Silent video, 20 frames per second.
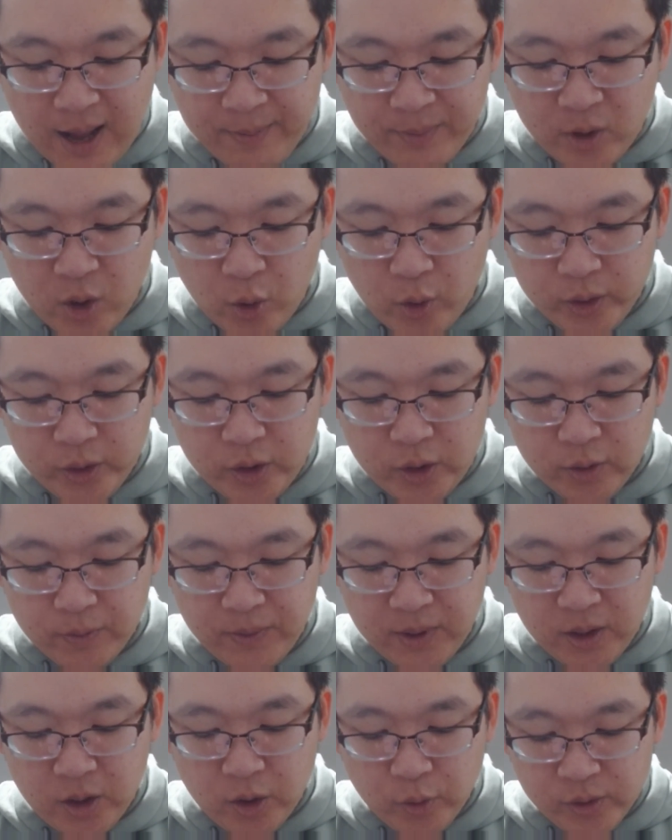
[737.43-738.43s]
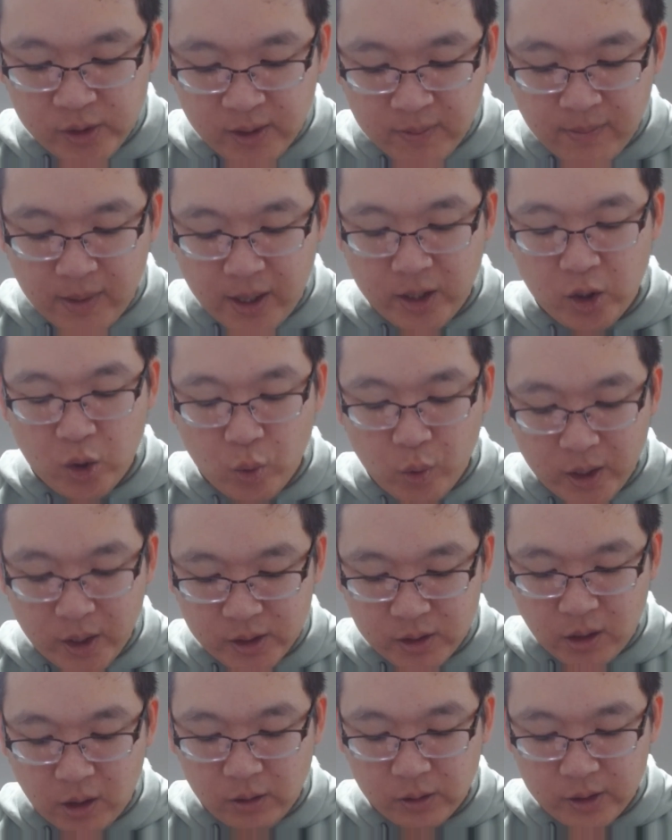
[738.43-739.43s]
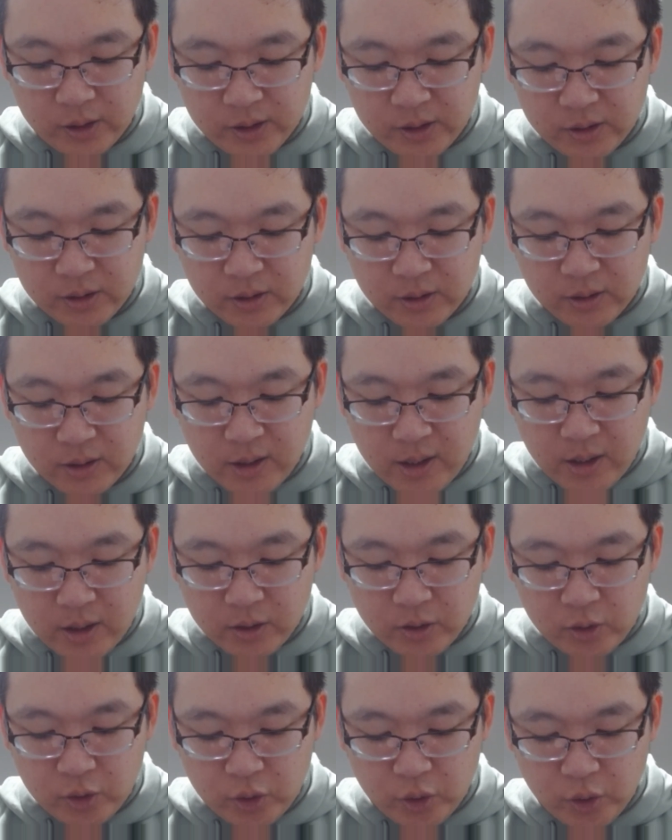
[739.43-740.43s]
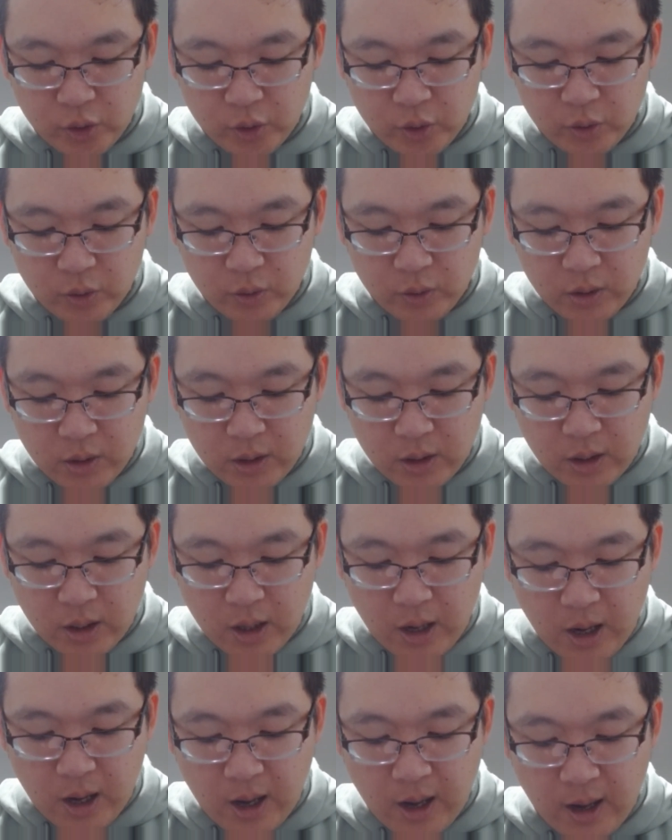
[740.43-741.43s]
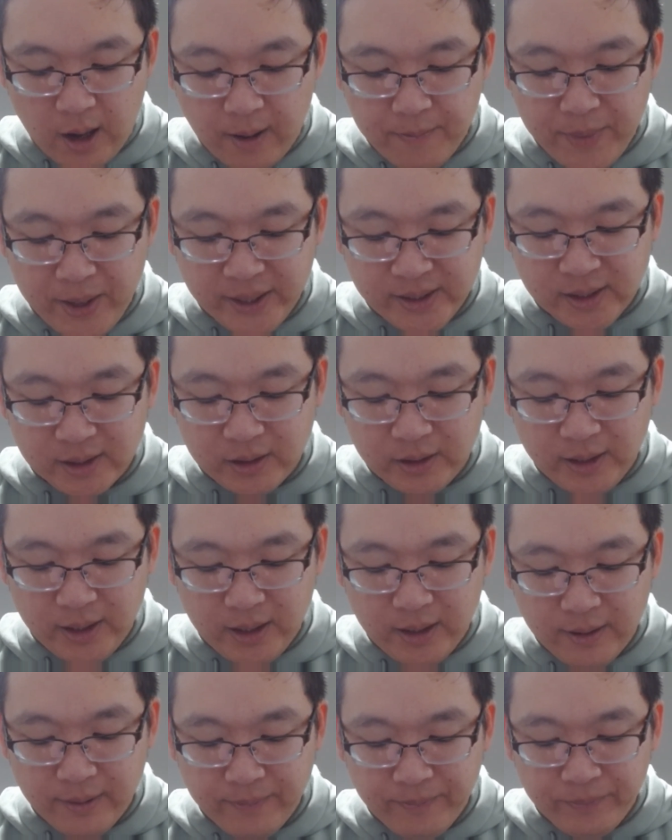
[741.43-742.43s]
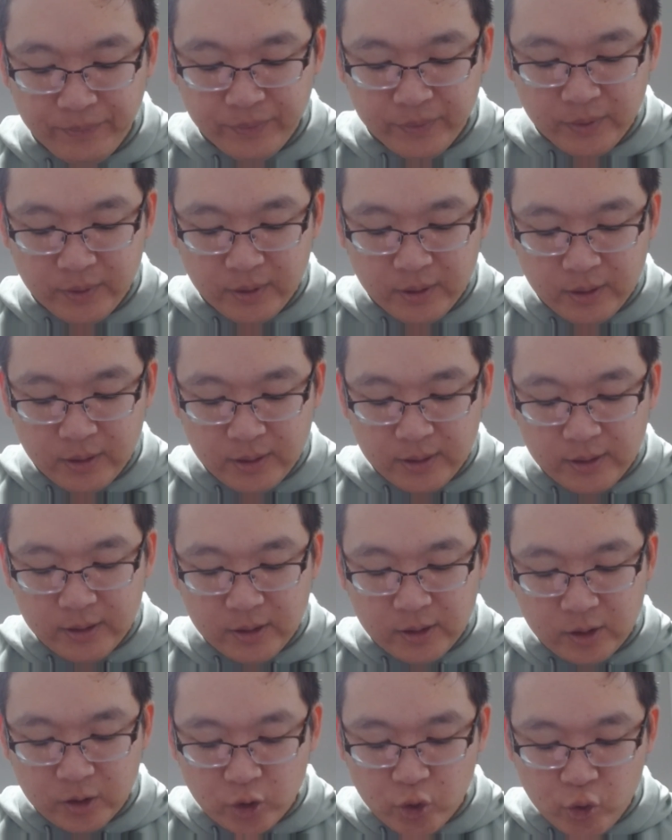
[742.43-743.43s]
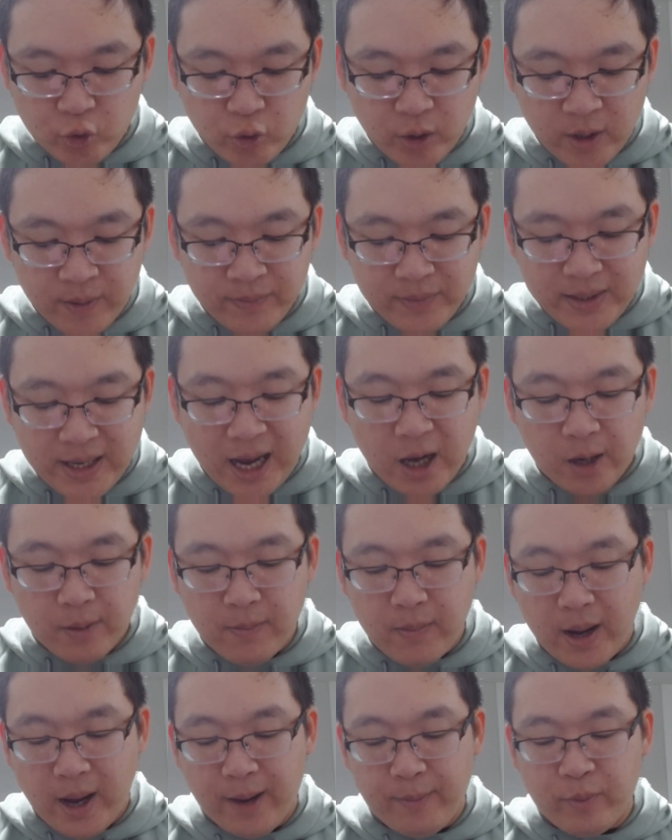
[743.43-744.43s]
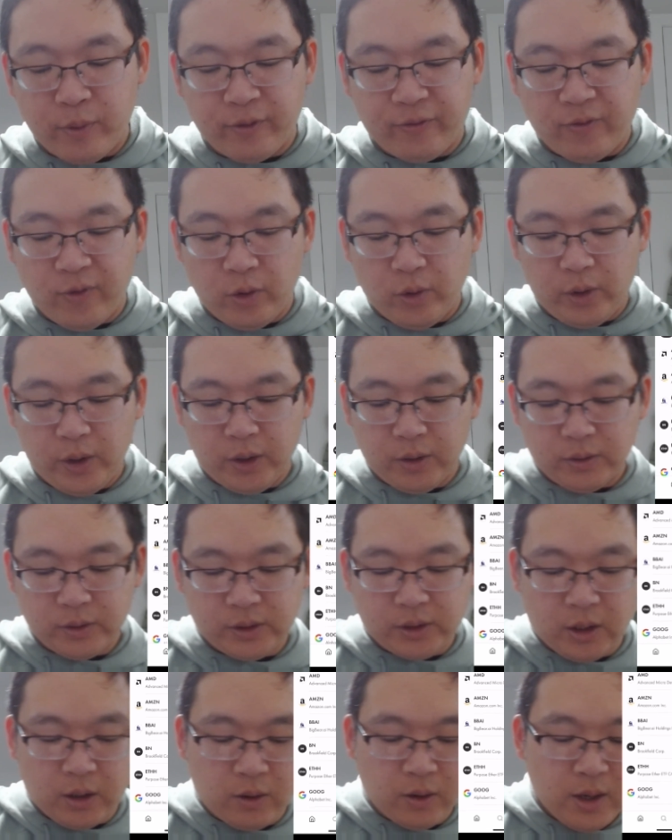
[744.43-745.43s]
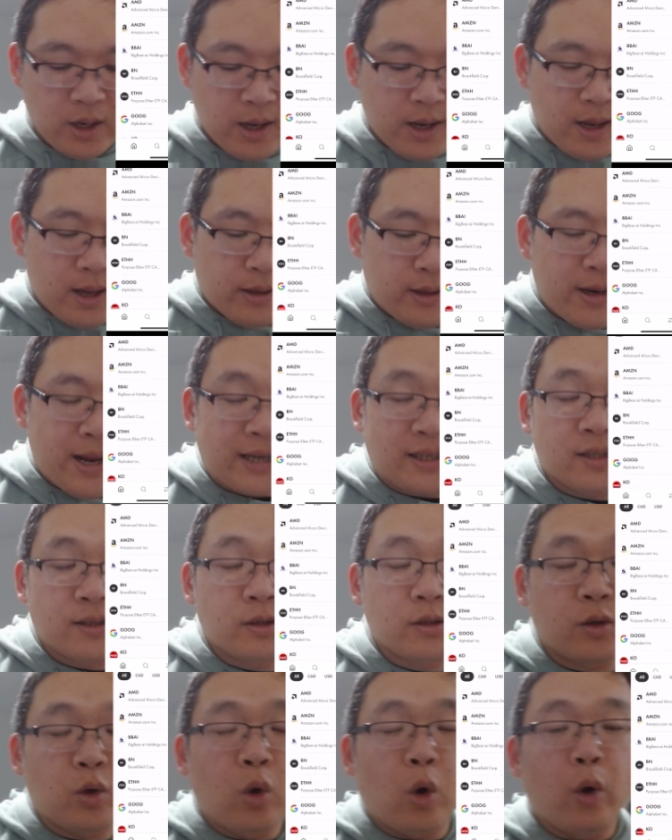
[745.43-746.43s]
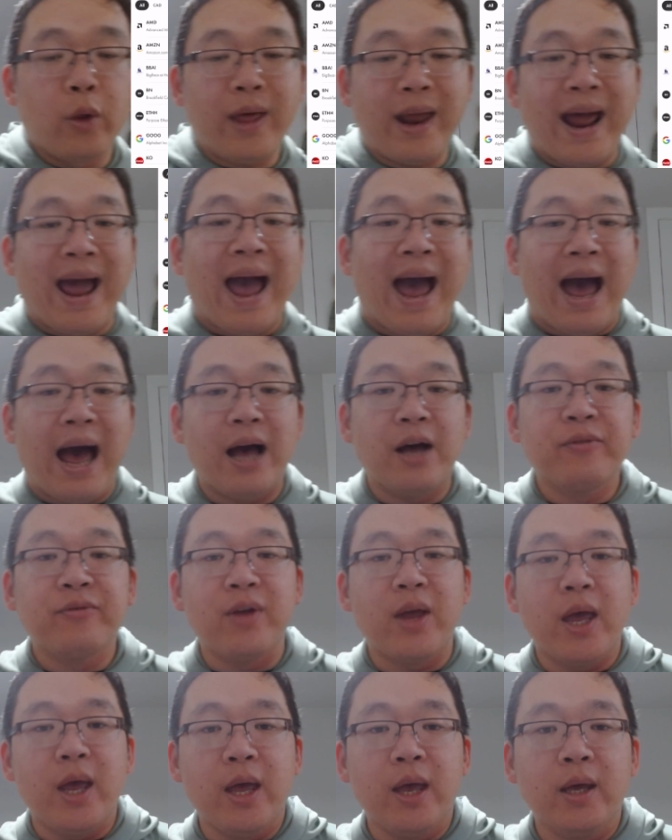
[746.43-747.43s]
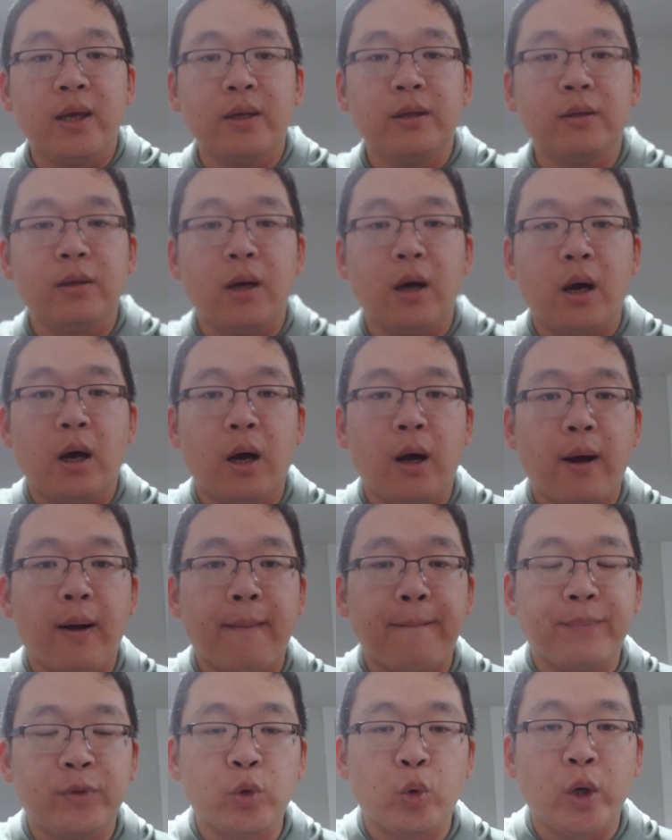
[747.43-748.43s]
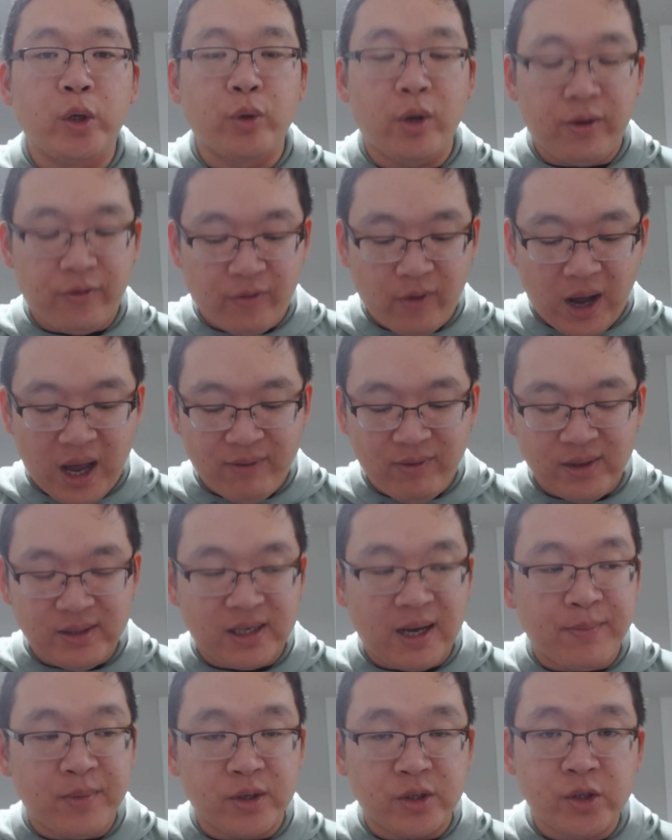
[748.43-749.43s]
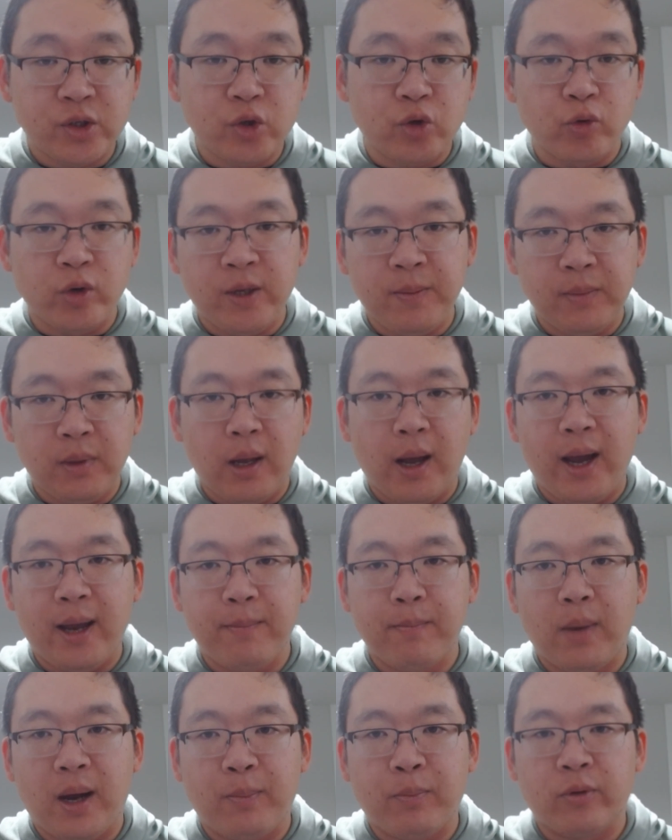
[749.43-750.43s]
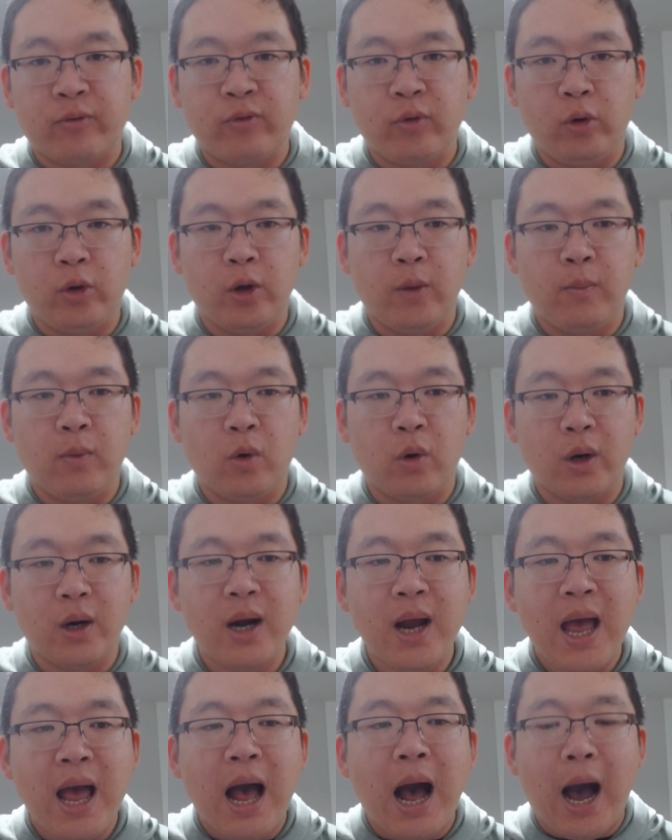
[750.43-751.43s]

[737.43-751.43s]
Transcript: I'm going to be using my US dollars to basically trim down my portfolio. So the next goal that I have in 2025 is I'm going to streamline my portfolio more.